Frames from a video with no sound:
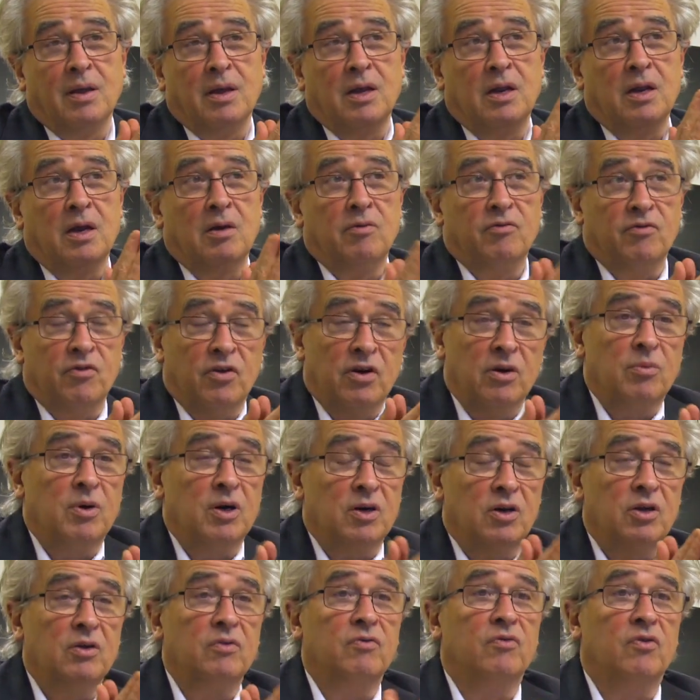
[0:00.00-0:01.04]
And I'm very
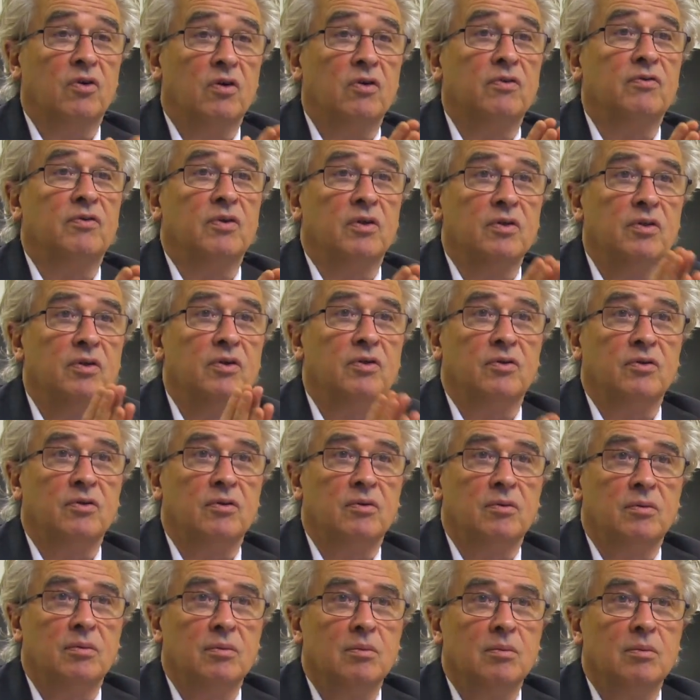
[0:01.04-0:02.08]
much involved in
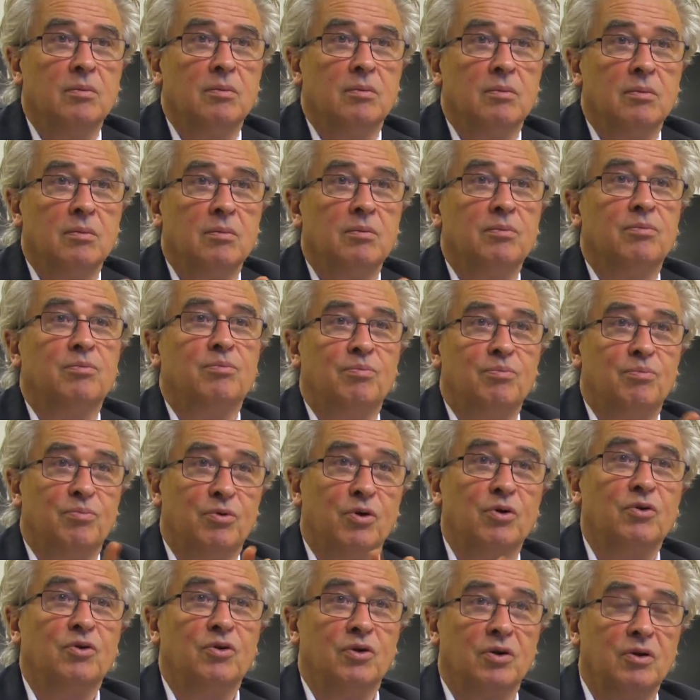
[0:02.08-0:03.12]
this
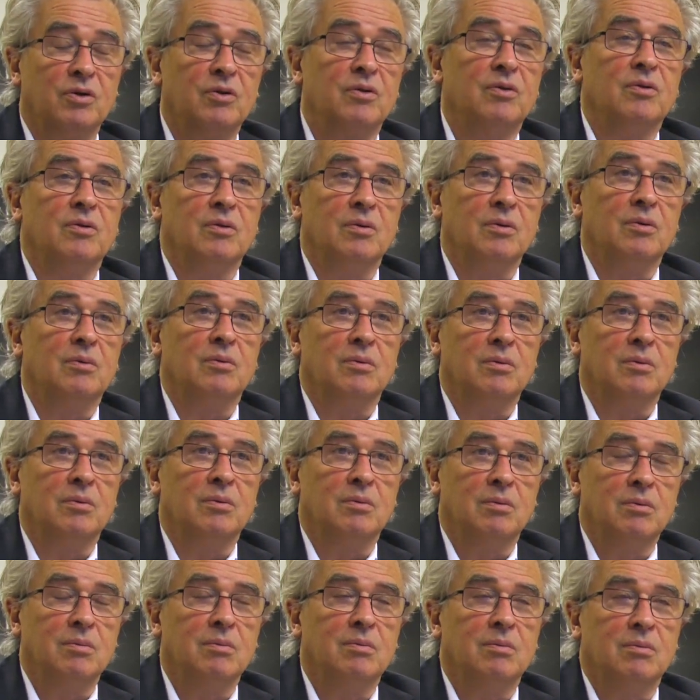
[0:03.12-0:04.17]
project, you know,
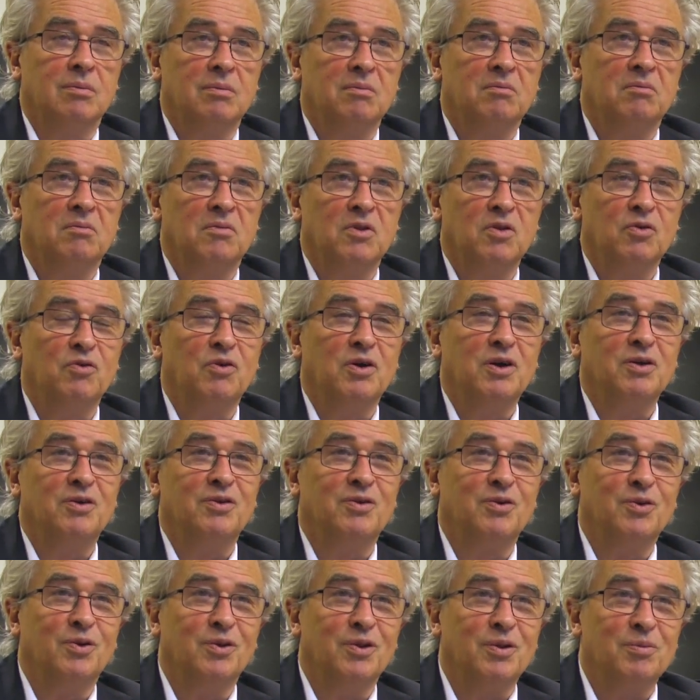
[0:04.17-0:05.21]
to
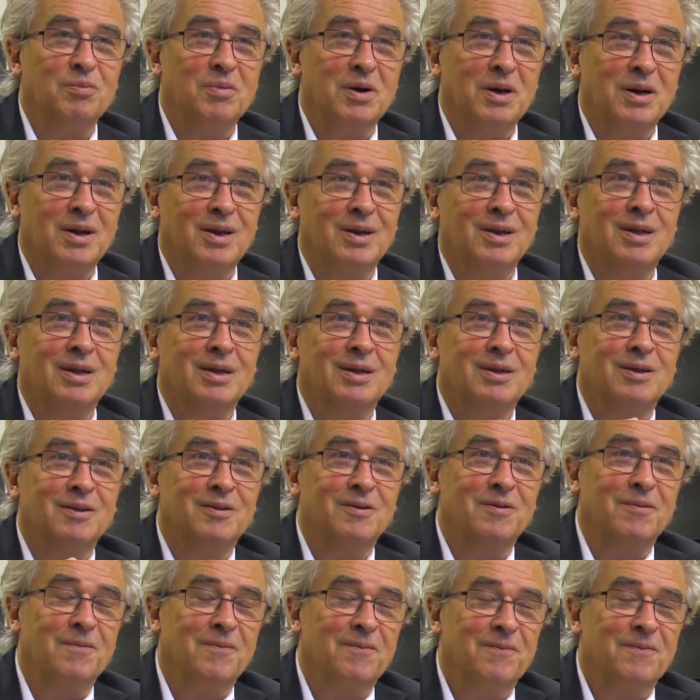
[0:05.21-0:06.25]
raise all the money needed.